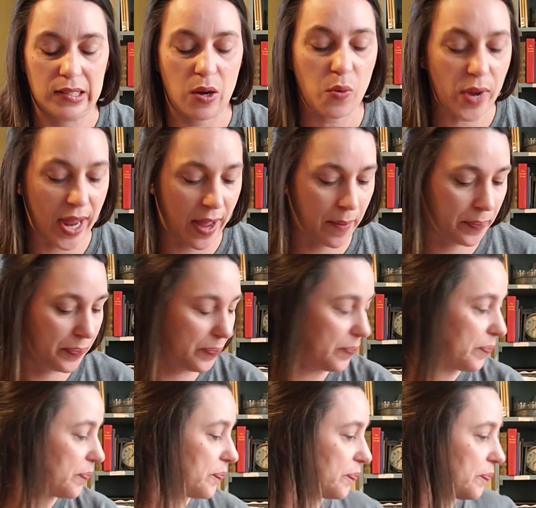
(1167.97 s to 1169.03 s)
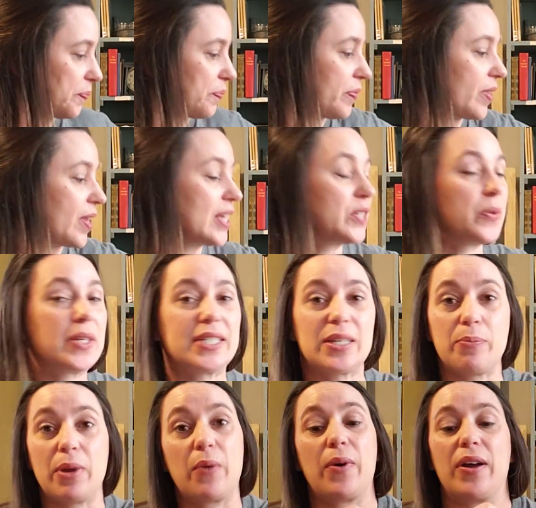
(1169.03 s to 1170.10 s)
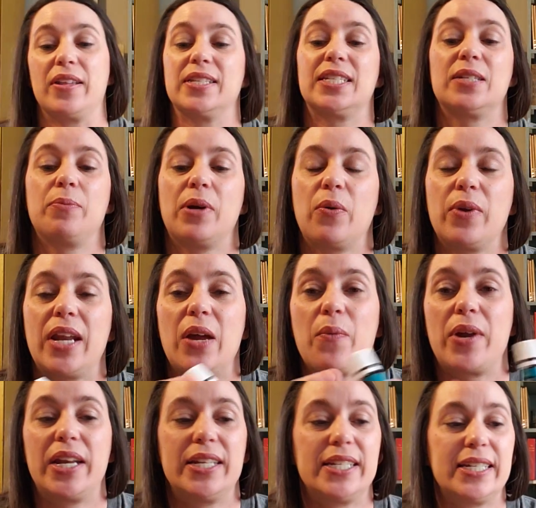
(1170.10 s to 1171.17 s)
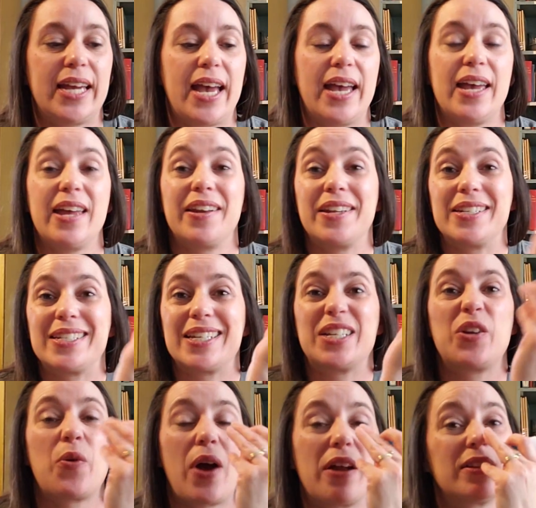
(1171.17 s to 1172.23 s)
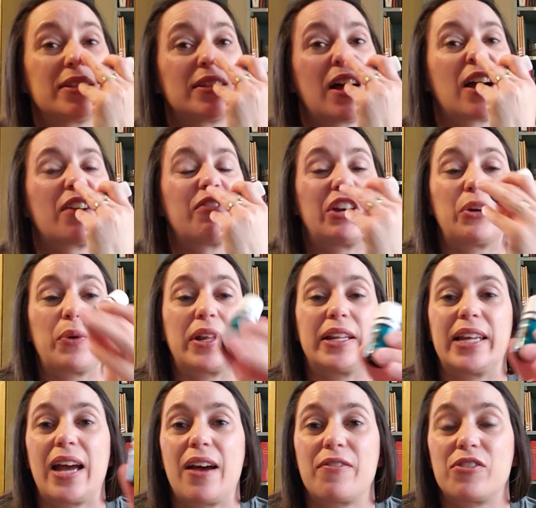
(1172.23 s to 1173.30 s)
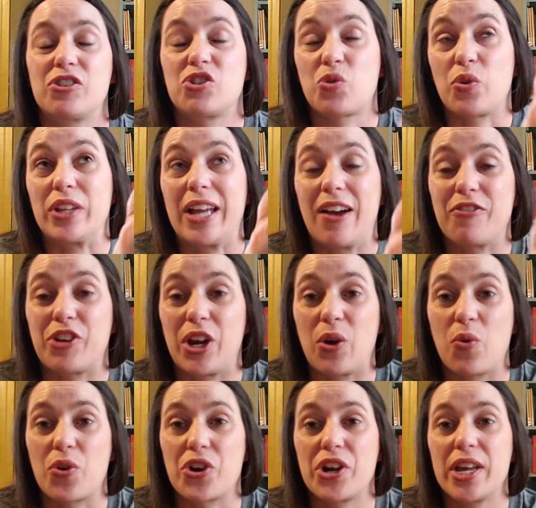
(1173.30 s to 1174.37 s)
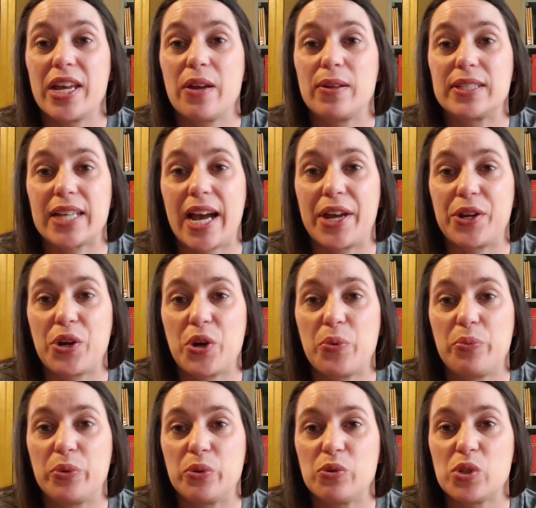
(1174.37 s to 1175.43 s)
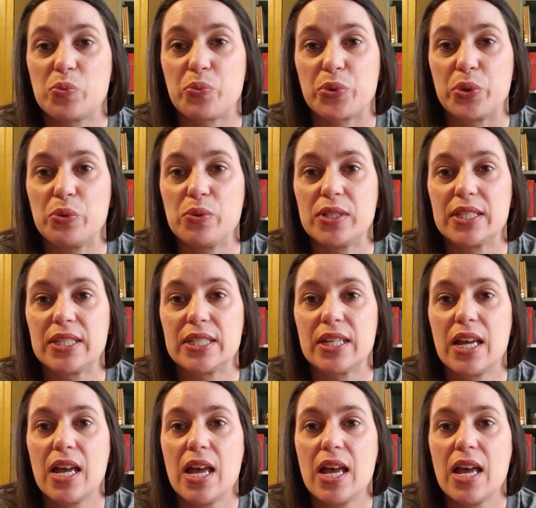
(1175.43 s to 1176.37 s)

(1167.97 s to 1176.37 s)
Oh yeah, this was the big one. This is a big one I wanted to get, and it did go out of stock very quickly shortly after I ordered it. It was Idaho Blue Spruce.